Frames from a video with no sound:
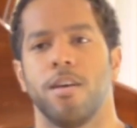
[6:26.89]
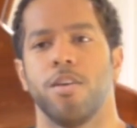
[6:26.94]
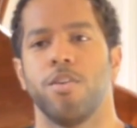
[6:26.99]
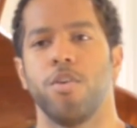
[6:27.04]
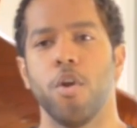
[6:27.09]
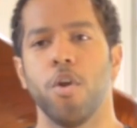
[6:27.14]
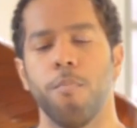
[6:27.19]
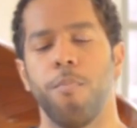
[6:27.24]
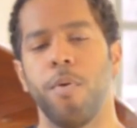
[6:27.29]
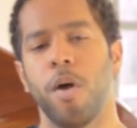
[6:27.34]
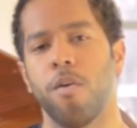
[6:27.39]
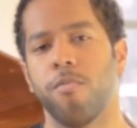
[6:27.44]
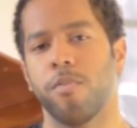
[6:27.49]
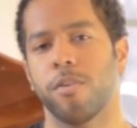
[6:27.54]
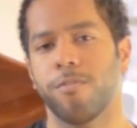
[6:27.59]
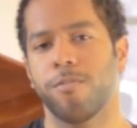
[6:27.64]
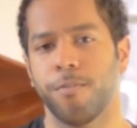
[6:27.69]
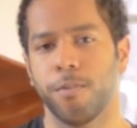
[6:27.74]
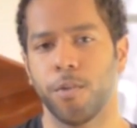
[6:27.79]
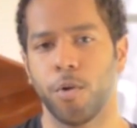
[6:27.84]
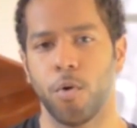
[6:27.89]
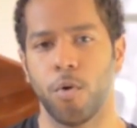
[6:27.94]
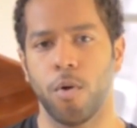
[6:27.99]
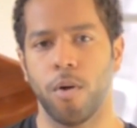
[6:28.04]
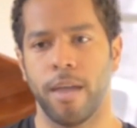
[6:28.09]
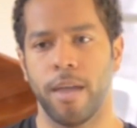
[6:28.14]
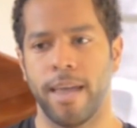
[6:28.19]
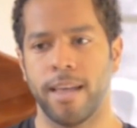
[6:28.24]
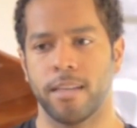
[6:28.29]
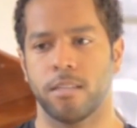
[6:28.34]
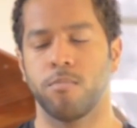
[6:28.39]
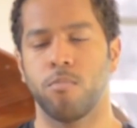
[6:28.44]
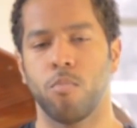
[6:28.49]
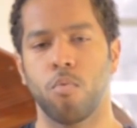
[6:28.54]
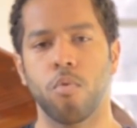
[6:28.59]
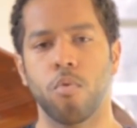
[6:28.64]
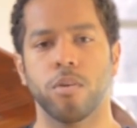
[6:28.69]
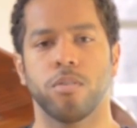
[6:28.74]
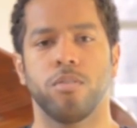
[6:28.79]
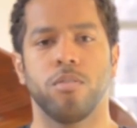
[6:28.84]
Your pelvic floor has
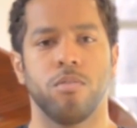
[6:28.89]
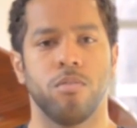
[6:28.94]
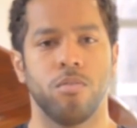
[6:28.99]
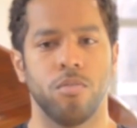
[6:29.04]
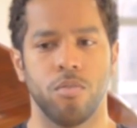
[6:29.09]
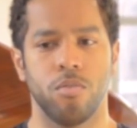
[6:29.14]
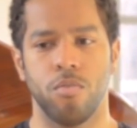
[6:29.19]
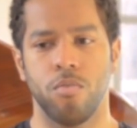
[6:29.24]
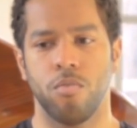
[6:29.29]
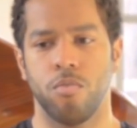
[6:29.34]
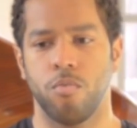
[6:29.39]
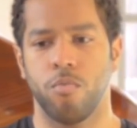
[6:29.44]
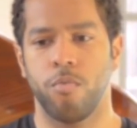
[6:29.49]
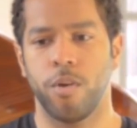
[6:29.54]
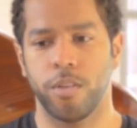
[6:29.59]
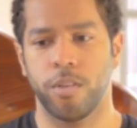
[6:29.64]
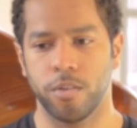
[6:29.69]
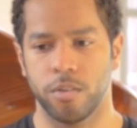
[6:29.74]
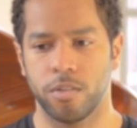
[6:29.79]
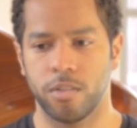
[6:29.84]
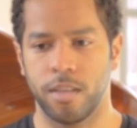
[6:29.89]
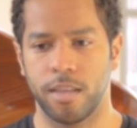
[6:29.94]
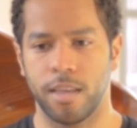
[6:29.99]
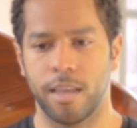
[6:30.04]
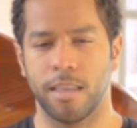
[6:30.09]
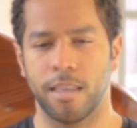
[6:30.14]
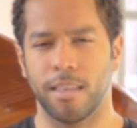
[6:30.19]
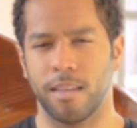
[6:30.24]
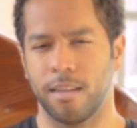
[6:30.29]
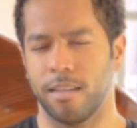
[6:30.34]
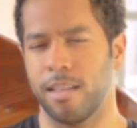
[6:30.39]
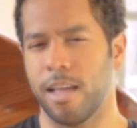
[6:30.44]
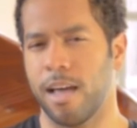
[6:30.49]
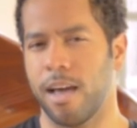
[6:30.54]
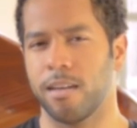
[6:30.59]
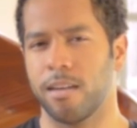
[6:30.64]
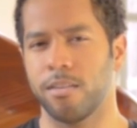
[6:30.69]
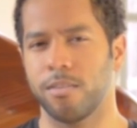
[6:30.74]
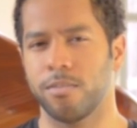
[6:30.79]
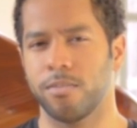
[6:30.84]
more to do with your singing than a
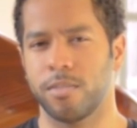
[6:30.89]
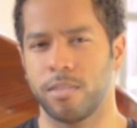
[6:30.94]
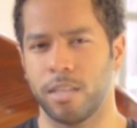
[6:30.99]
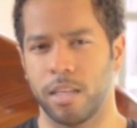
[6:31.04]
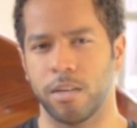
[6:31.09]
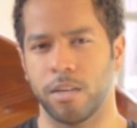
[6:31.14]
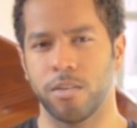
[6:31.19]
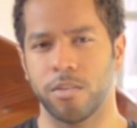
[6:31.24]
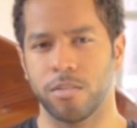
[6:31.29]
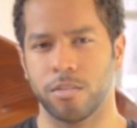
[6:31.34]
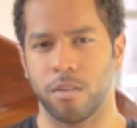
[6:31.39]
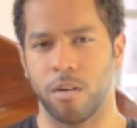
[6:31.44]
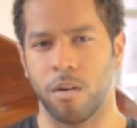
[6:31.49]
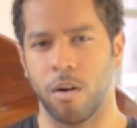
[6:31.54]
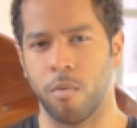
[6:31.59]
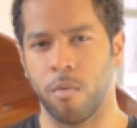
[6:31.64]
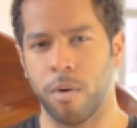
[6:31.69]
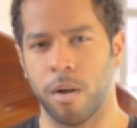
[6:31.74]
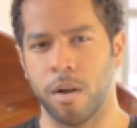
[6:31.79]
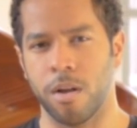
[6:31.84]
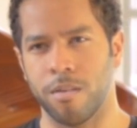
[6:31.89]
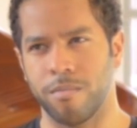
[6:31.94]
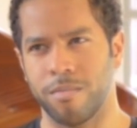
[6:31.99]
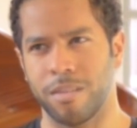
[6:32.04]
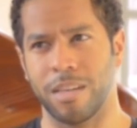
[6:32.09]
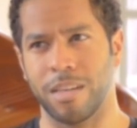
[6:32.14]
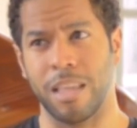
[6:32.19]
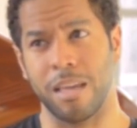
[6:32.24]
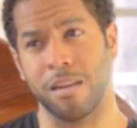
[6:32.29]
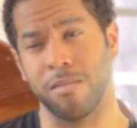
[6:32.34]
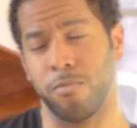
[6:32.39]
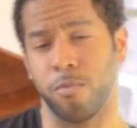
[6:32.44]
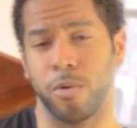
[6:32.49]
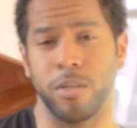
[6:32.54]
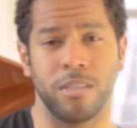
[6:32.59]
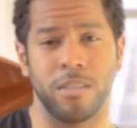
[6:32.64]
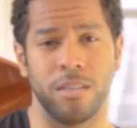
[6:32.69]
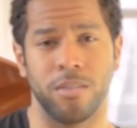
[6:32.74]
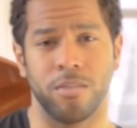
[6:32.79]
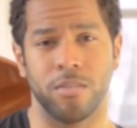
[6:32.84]
lot of singers are aware of, than a lot of
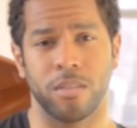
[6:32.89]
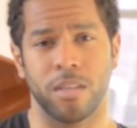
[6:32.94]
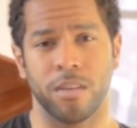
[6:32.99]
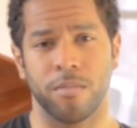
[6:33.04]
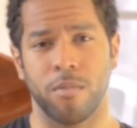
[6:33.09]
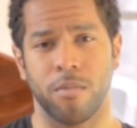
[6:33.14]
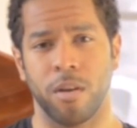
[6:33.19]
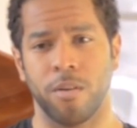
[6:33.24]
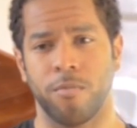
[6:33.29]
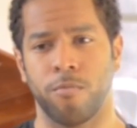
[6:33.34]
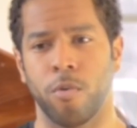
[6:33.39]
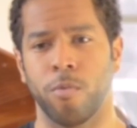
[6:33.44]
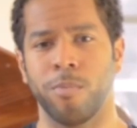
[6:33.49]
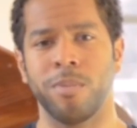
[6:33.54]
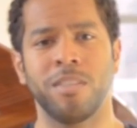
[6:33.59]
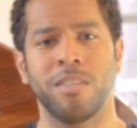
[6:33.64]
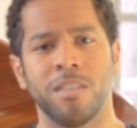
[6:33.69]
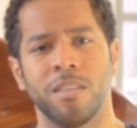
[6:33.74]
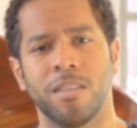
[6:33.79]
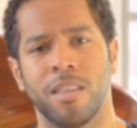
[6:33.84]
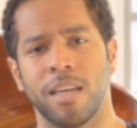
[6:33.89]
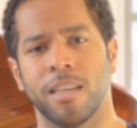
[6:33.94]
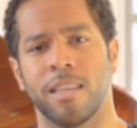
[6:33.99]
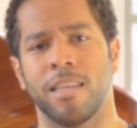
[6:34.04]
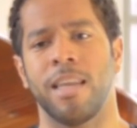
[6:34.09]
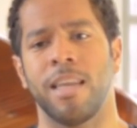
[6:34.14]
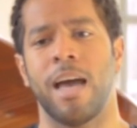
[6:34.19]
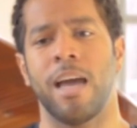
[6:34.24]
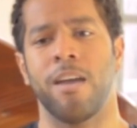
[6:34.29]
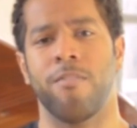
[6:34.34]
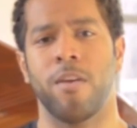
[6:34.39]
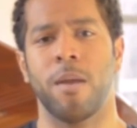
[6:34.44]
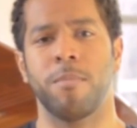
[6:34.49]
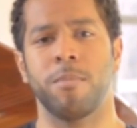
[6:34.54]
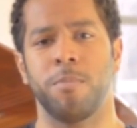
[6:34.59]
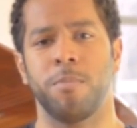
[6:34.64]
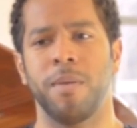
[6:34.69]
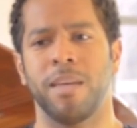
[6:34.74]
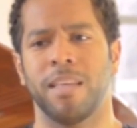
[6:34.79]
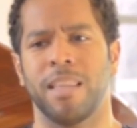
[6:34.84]
voice teachers give credit for. We tend to think of the diaphragm
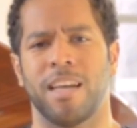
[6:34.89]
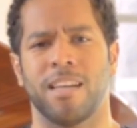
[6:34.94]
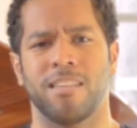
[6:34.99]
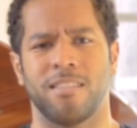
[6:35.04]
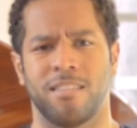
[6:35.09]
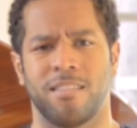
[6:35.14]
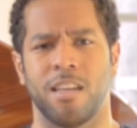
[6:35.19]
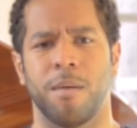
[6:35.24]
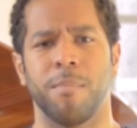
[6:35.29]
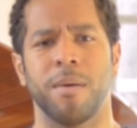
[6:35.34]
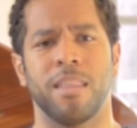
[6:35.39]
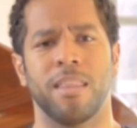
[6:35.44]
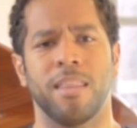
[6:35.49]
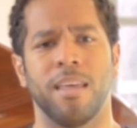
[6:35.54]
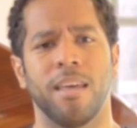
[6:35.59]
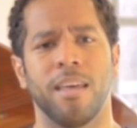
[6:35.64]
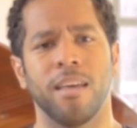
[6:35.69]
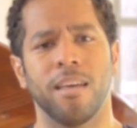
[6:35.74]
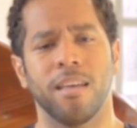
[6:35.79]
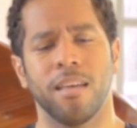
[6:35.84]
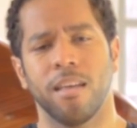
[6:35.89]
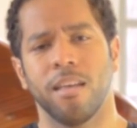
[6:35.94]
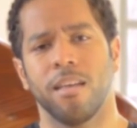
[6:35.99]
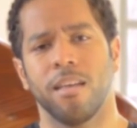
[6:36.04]
as being like a stomach thing.